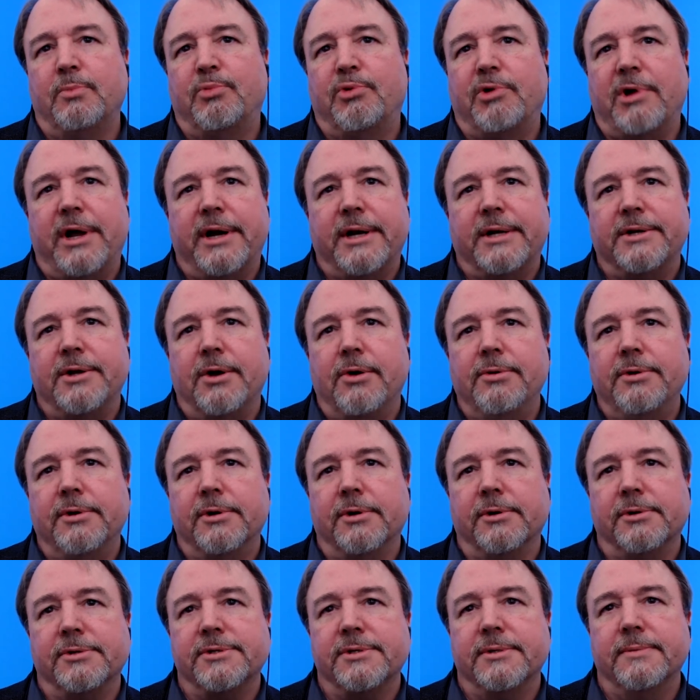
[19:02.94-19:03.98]
product
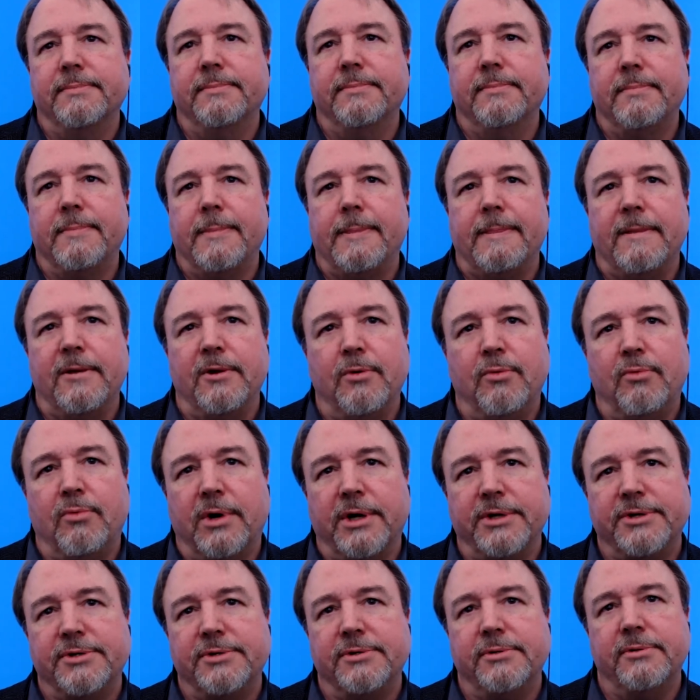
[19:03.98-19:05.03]
owners who
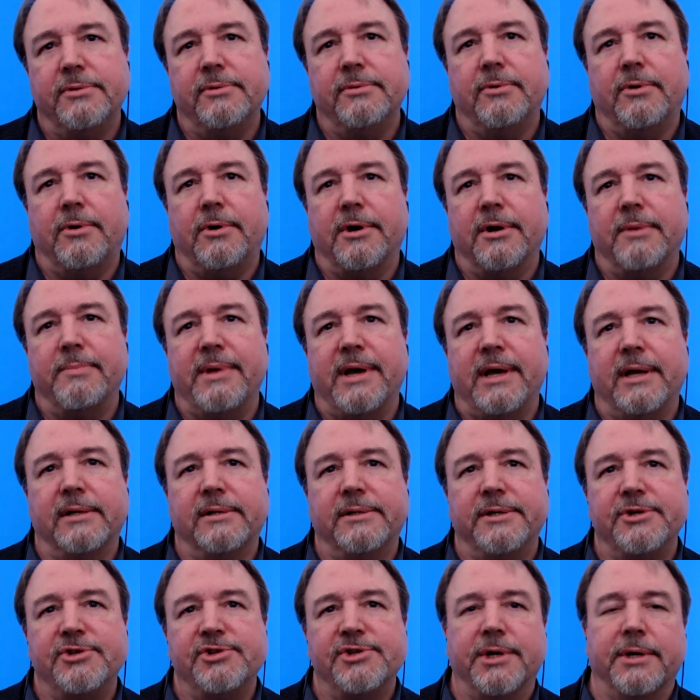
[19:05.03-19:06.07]
want to
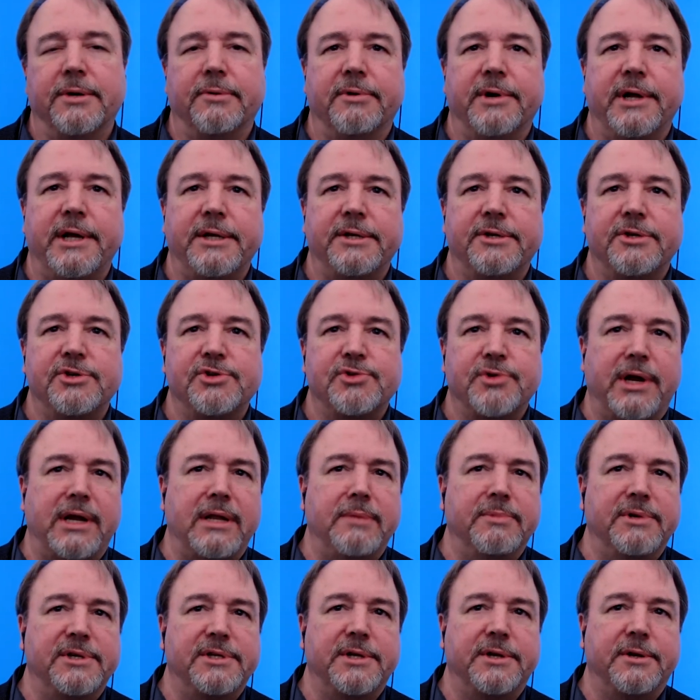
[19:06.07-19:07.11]
automatically generate training
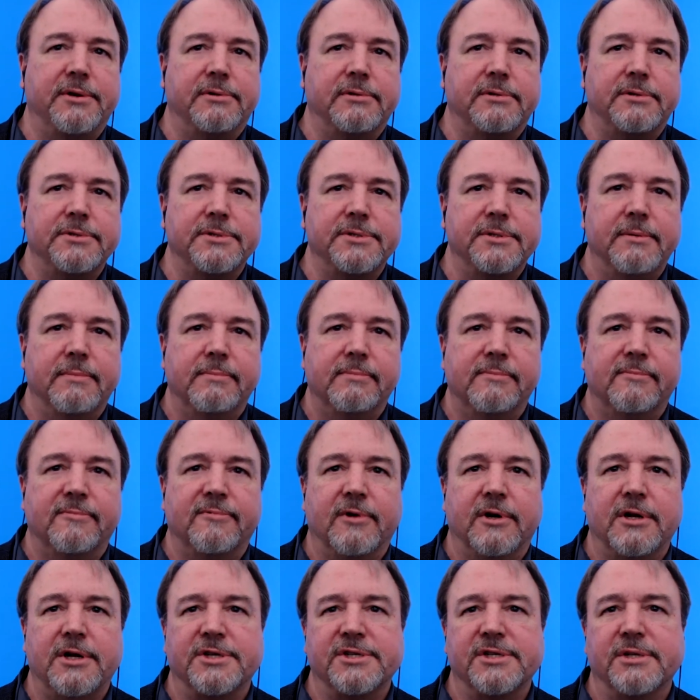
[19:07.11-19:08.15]
materials for
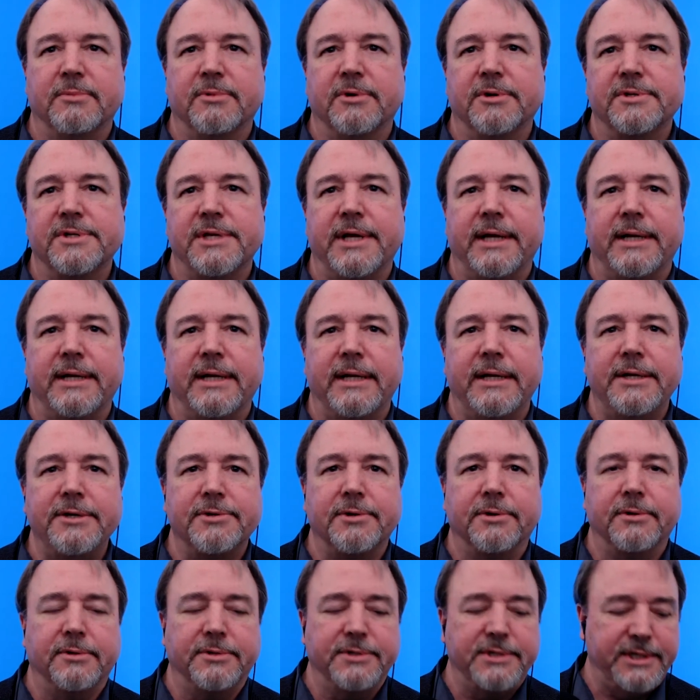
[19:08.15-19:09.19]
customers and
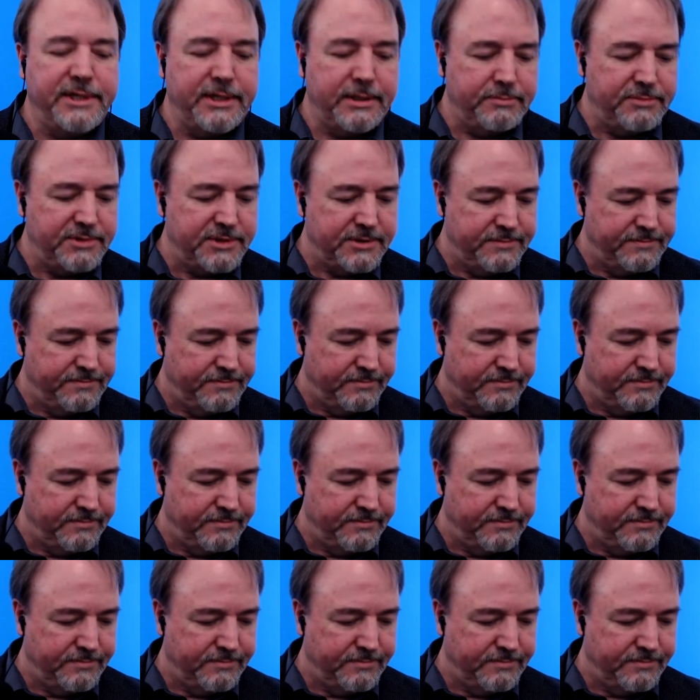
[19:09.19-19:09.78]
internal teams.